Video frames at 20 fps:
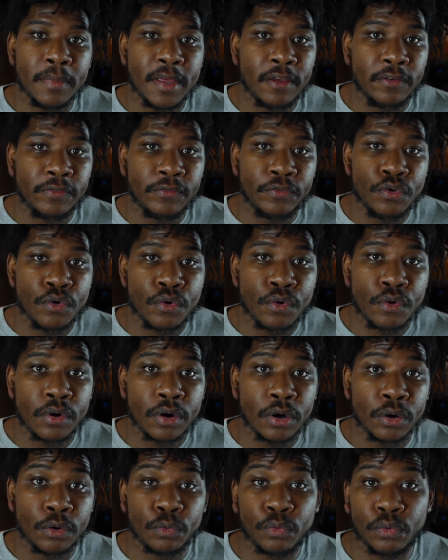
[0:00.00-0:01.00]
If
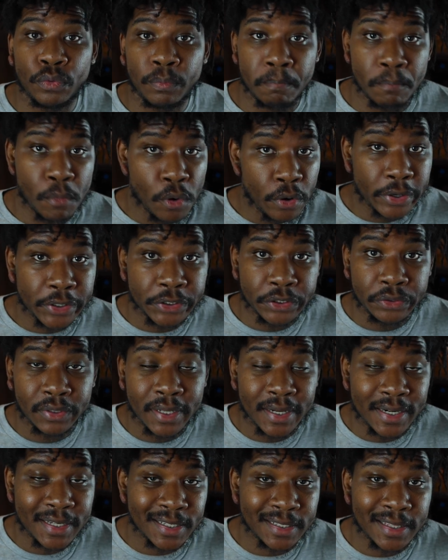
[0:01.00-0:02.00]
your mortgage on
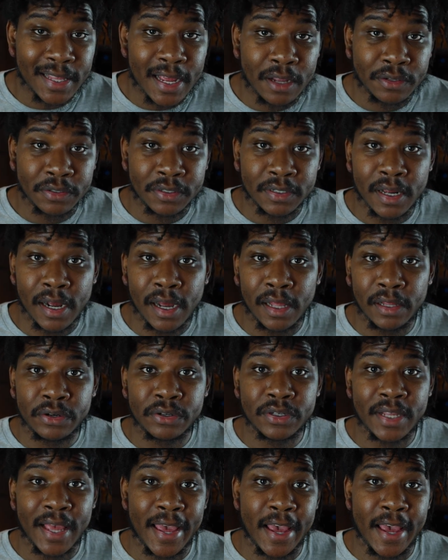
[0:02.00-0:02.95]
that is $1,000